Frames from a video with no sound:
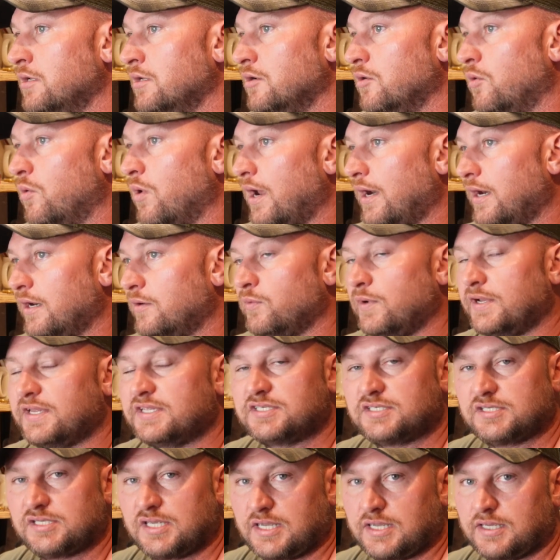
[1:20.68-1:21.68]
What did we
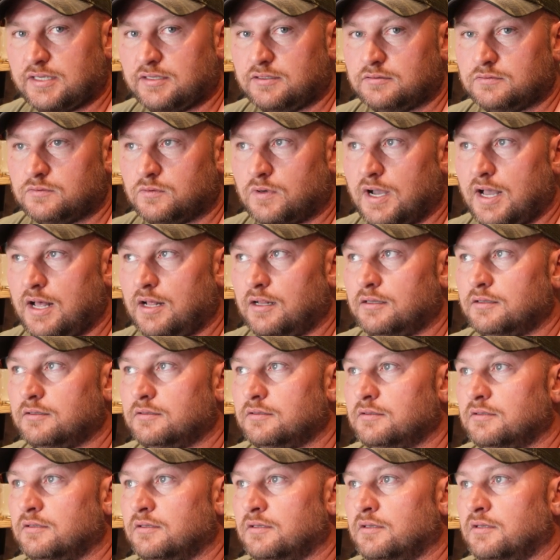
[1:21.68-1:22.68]
see? Well,
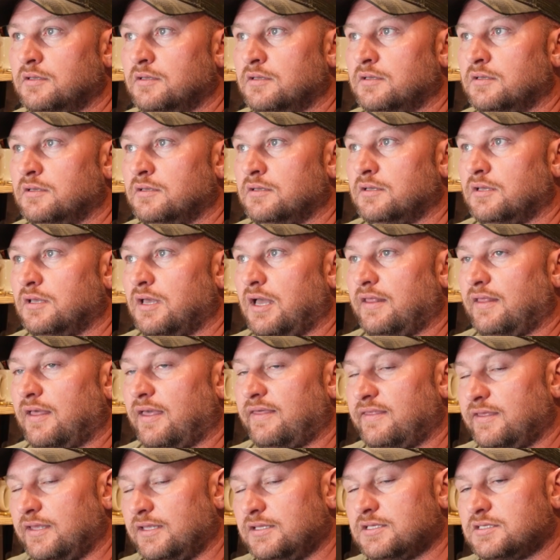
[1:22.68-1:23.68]

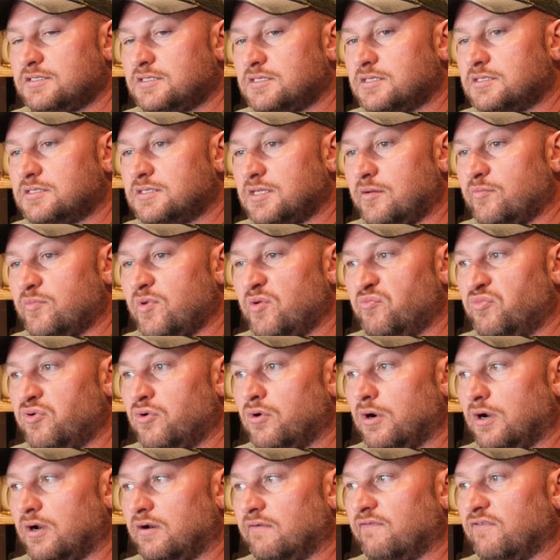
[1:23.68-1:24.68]
I think this is something
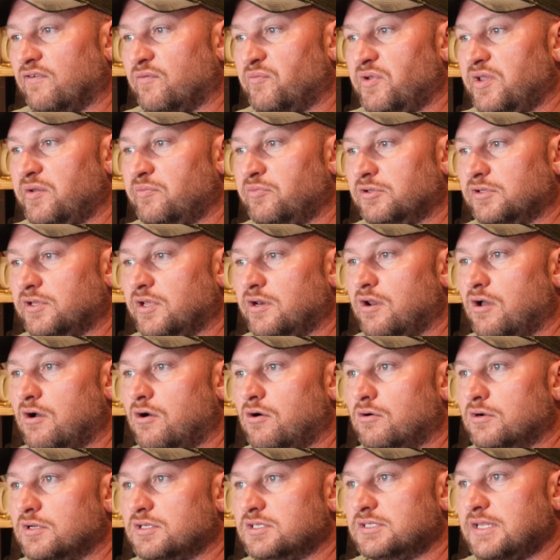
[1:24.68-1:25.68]
important for people to
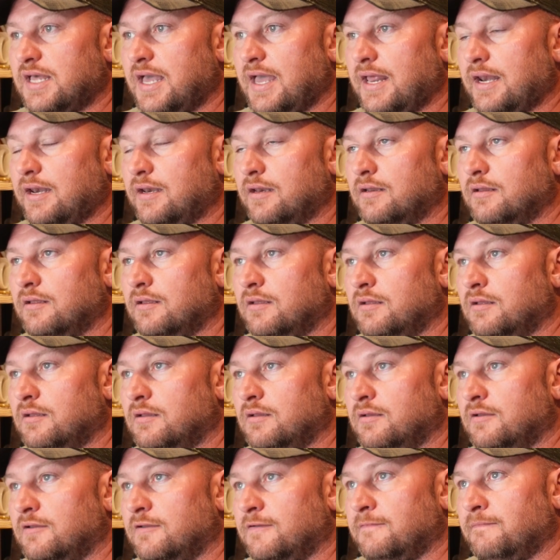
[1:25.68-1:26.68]
know, is that,
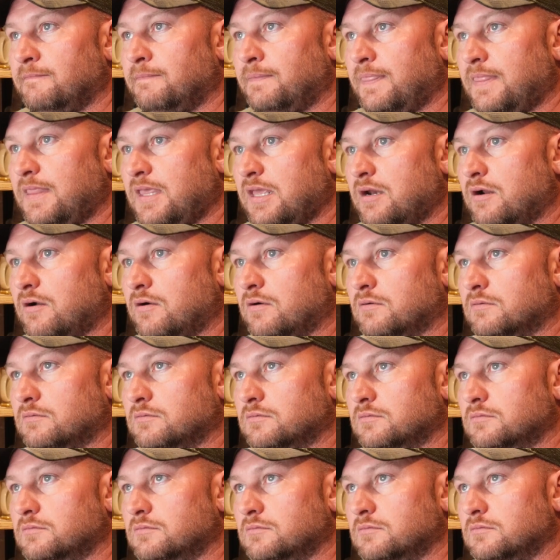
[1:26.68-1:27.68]
you know,
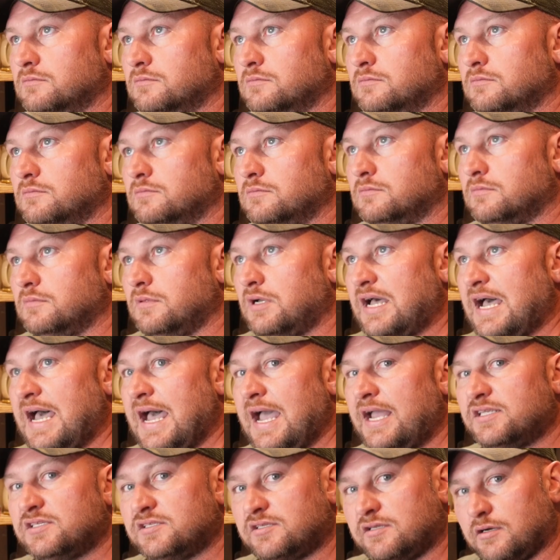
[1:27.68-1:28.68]

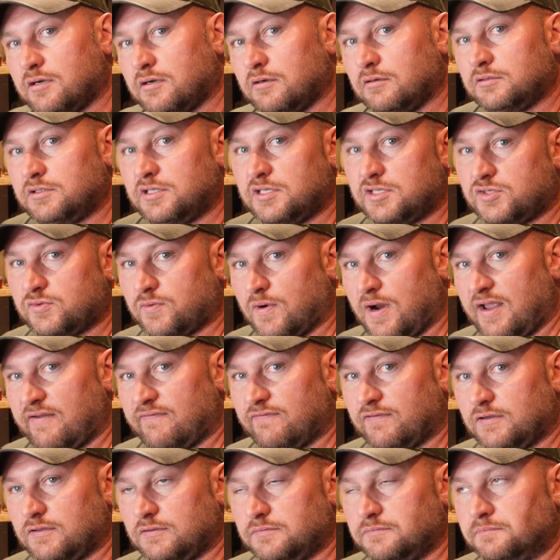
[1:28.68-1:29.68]
I zeroed this
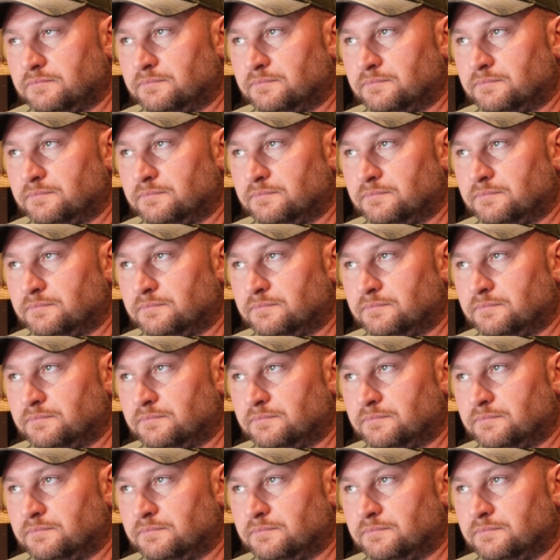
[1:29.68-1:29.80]
rifle.